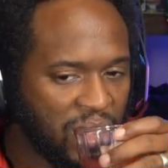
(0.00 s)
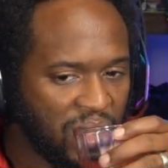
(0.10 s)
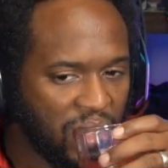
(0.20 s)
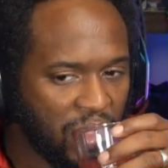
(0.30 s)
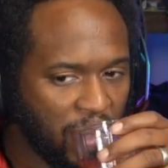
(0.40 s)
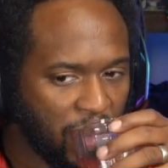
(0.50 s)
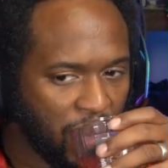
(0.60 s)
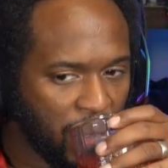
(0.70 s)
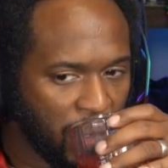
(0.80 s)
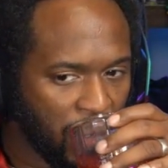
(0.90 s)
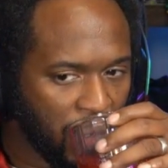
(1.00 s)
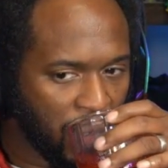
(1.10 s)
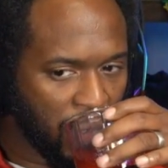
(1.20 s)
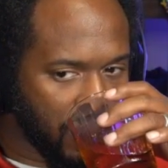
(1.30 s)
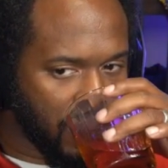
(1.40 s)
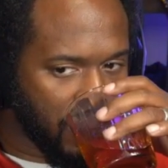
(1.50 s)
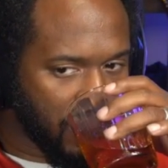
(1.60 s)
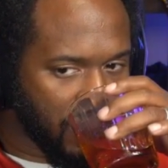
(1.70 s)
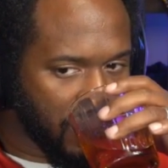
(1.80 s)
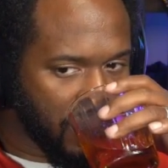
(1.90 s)
He was talking about me. I call
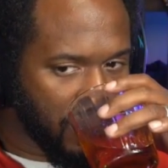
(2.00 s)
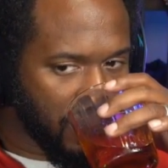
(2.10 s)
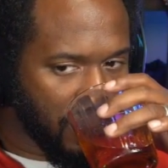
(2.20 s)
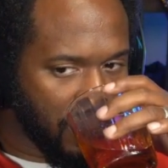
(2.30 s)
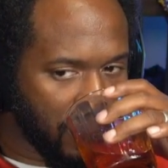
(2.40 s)
the girl my